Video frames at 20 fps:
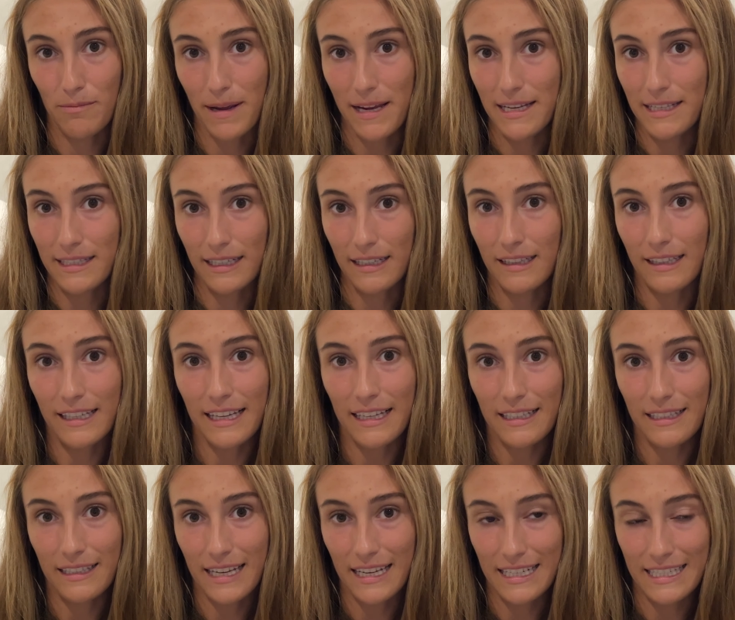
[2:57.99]
Basically,
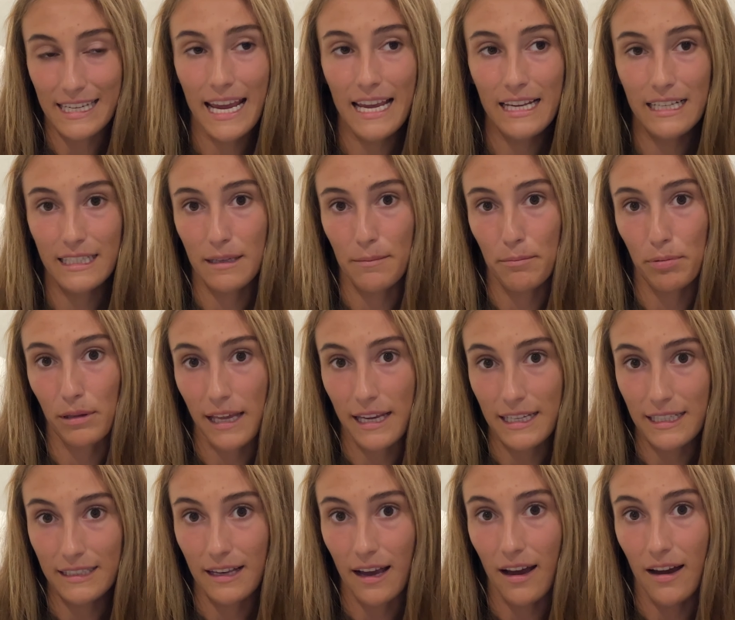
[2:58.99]
it takes the
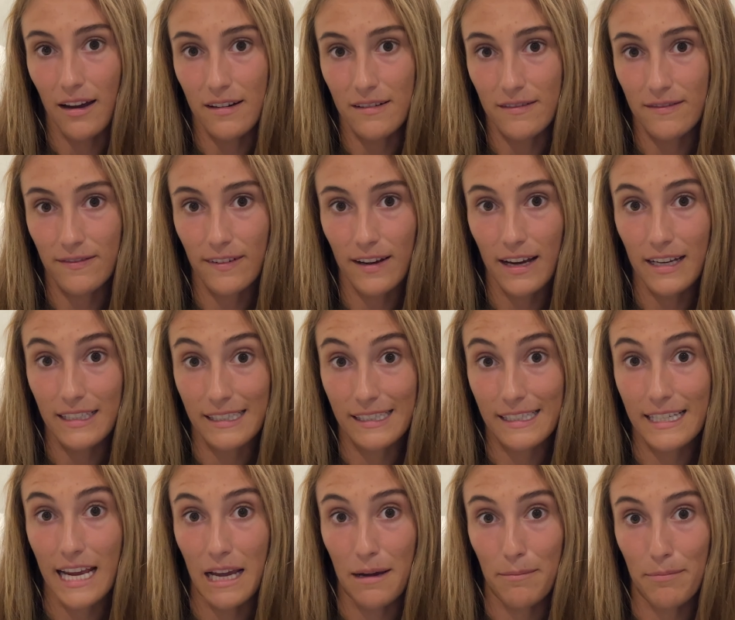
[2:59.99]
place of a
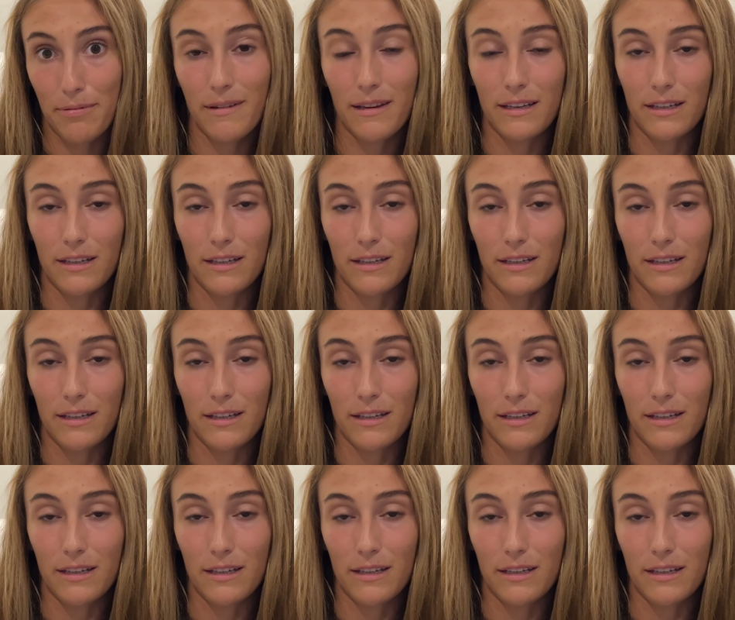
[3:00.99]
stamp in